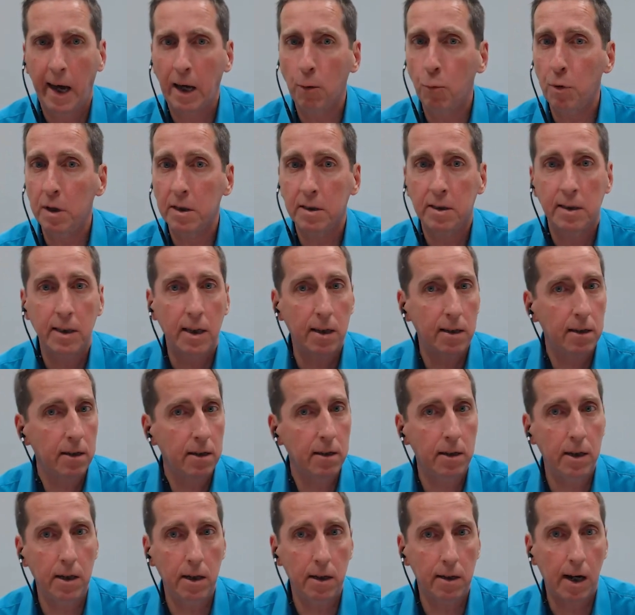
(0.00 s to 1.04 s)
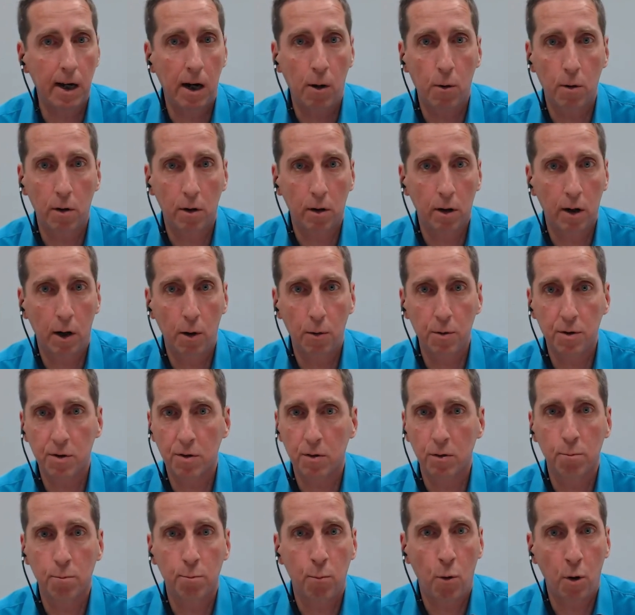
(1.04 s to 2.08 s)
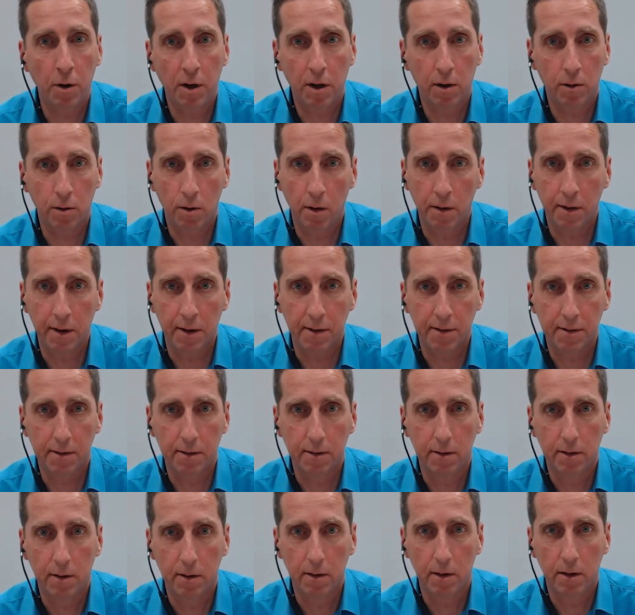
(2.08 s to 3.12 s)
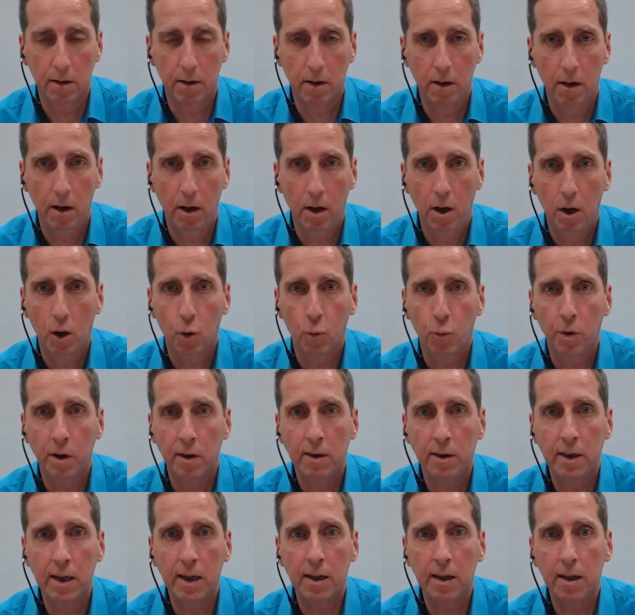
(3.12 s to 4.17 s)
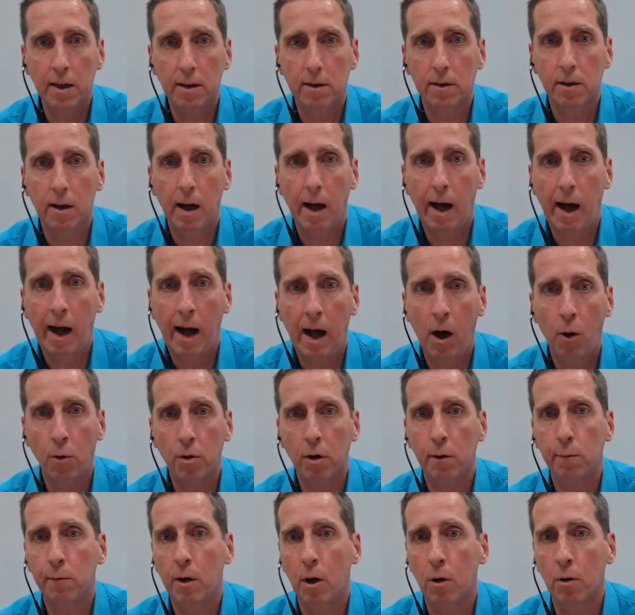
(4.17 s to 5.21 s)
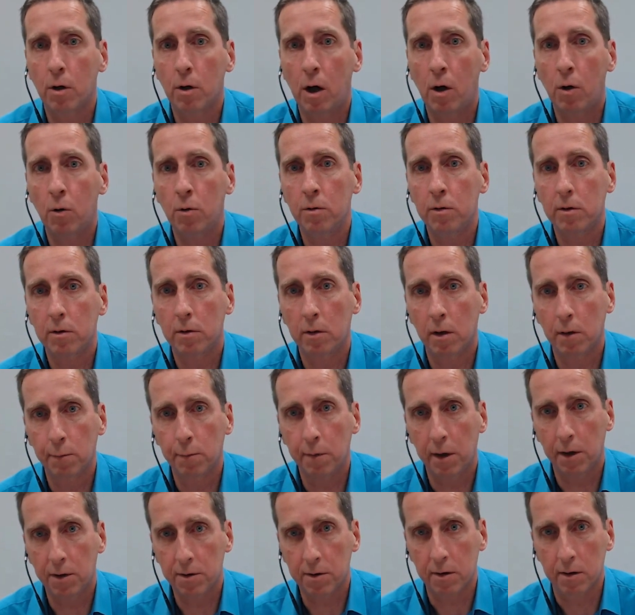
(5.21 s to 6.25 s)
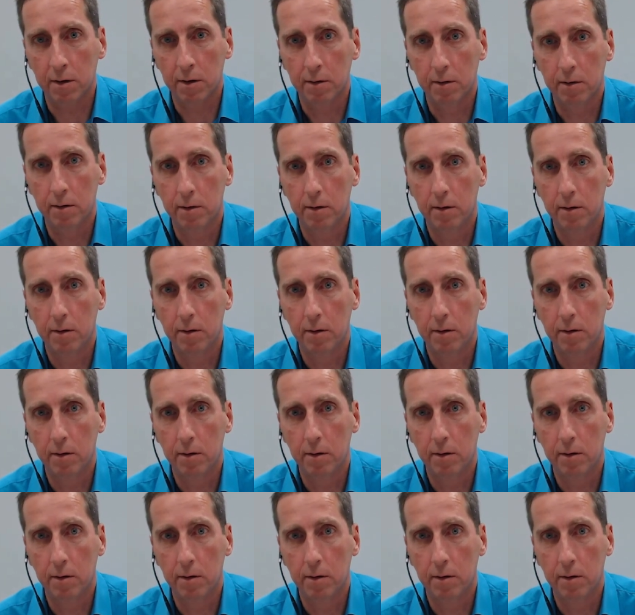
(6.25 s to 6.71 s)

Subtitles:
And we didn't need our coach to monitor this. We did it out of our own conviction.